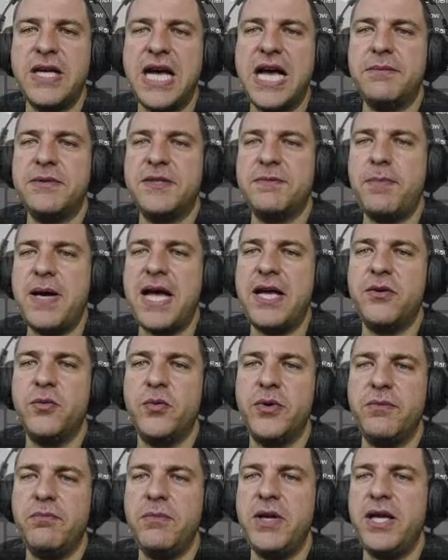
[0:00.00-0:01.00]
spent
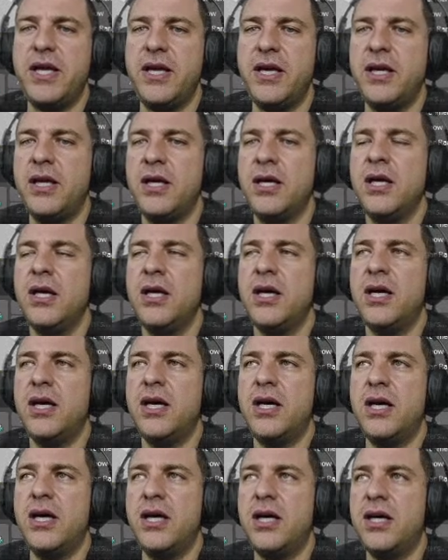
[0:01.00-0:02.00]
with me,
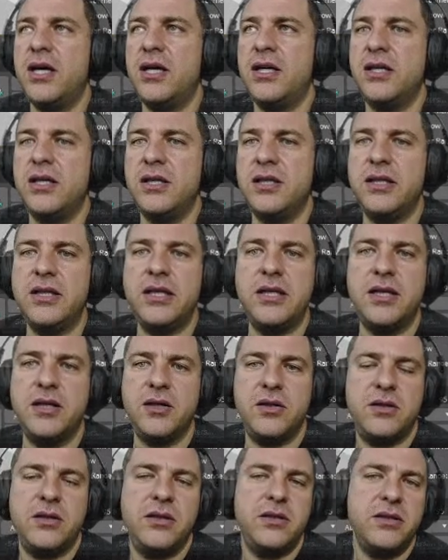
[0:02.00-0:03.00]

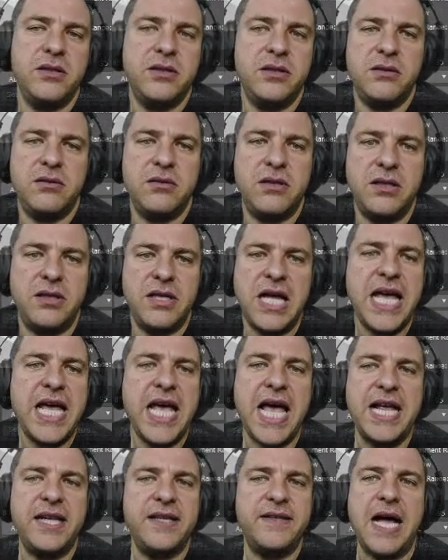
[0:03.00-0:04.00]
they
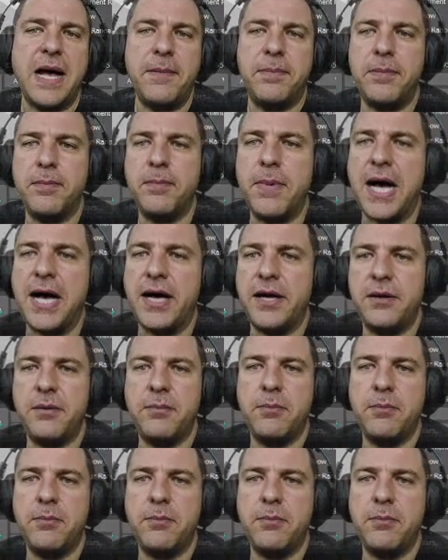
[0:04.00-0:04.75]
end up by